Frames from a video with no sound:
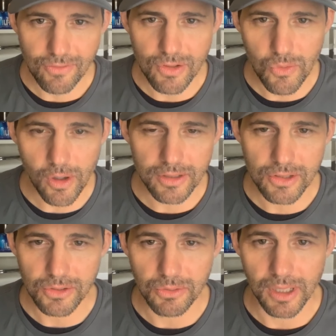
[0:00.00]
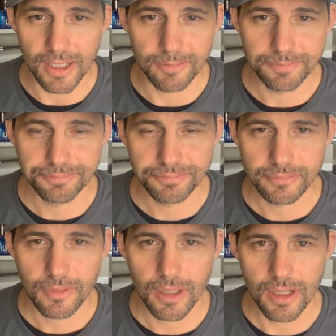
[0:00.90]
if you want to, uh,
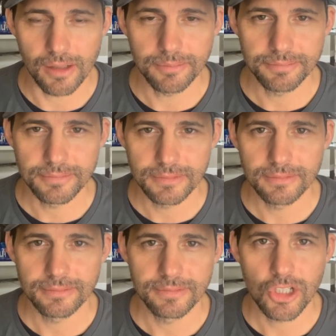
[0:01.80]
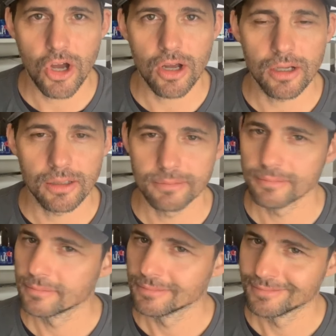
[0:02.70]
you know, talk
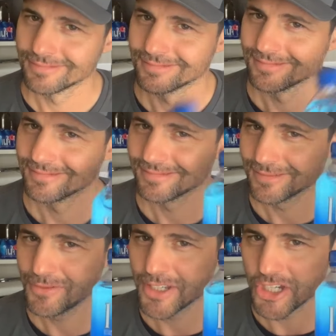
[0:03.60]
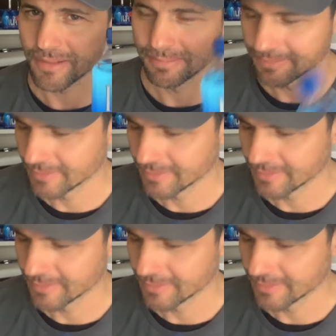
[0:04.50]
Fiji.